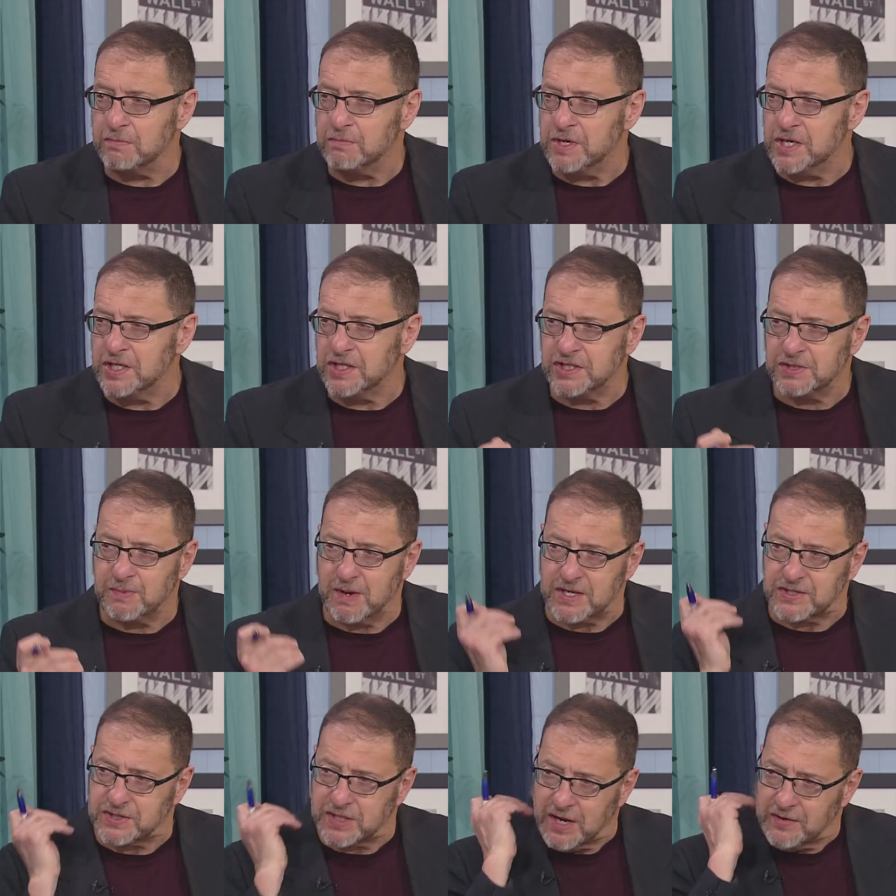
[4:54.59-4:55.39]
meeting
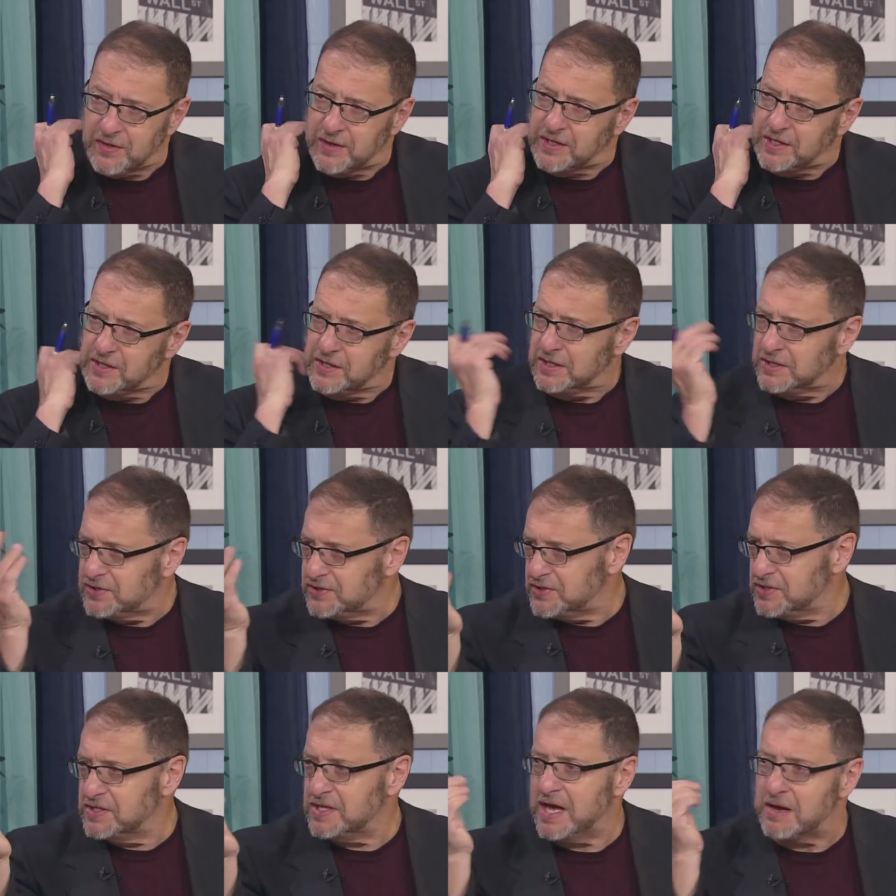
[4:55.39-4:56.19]
space, and I think you're going to
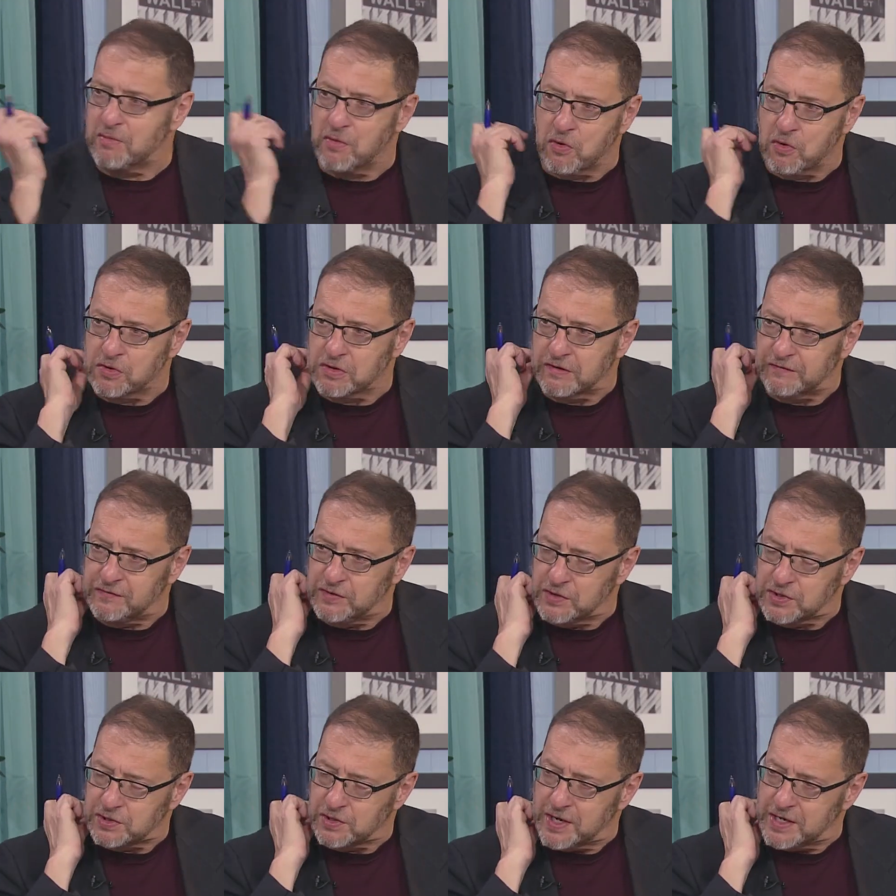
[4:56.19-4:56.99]
see that more in the
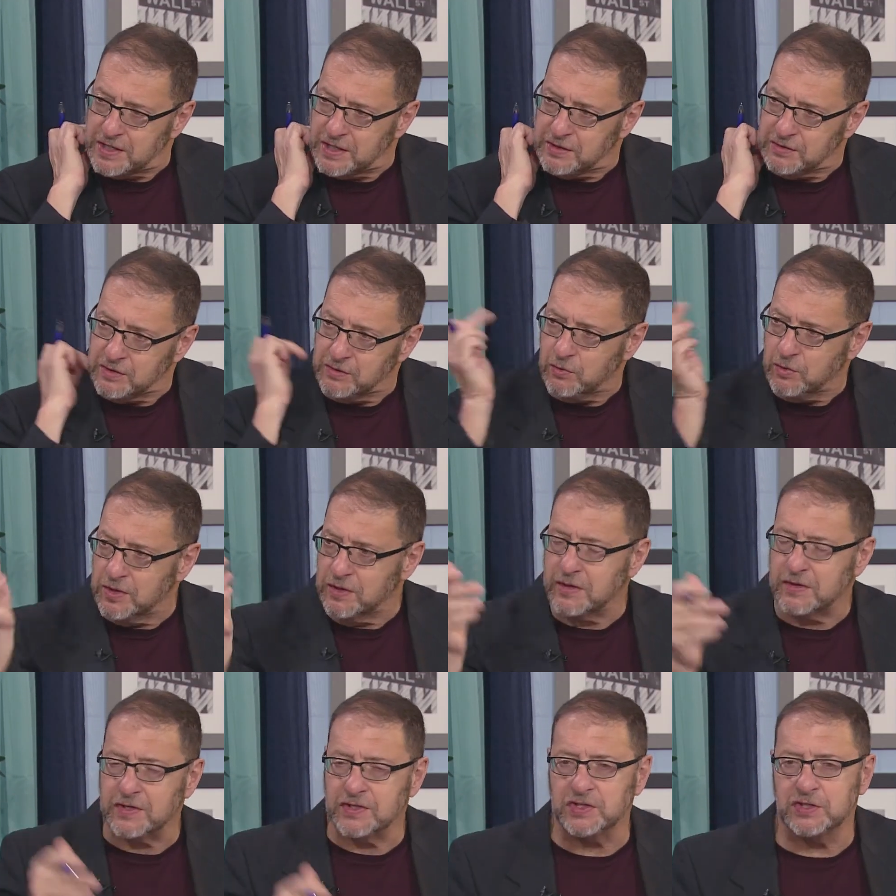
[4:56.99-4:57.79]
future, Andy. One of the
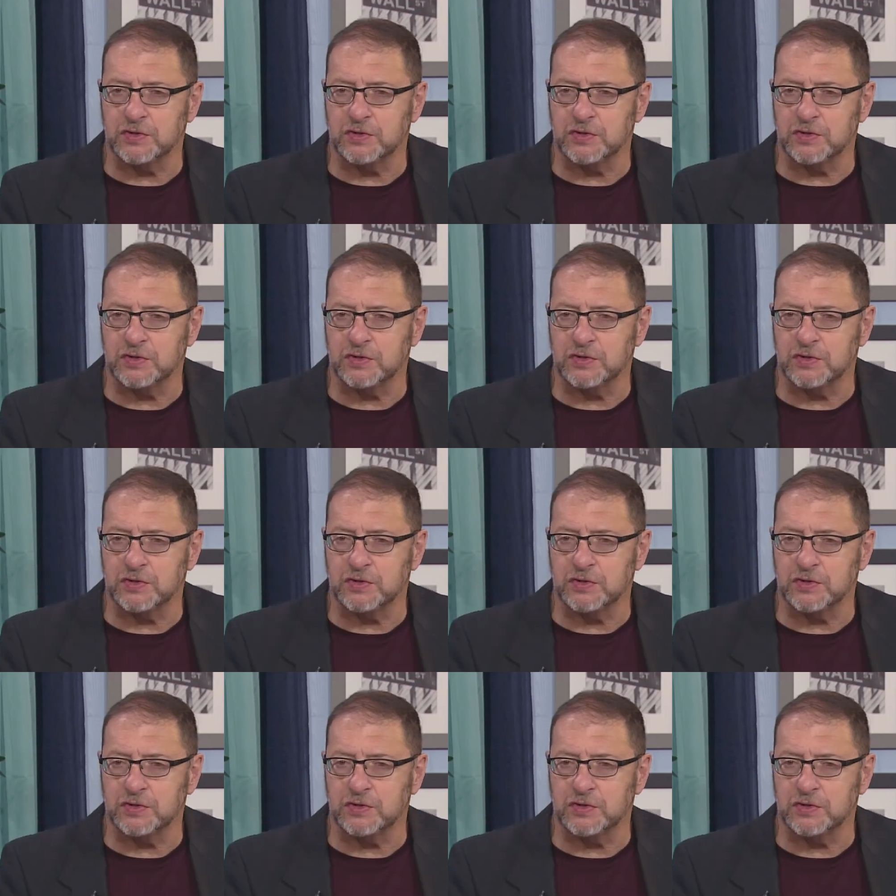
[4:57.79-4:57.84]
things